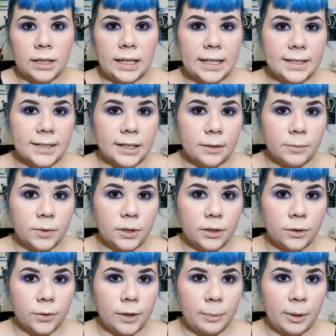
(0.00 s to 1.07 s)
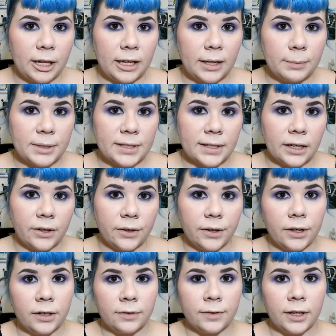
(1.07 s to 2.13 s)
Next, I'm gonna go apply mascara
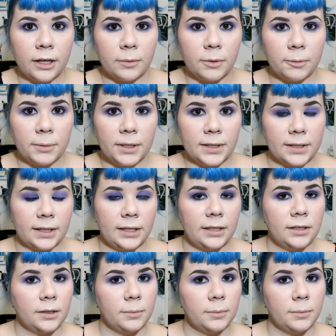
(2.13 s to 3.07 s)
off camera because I need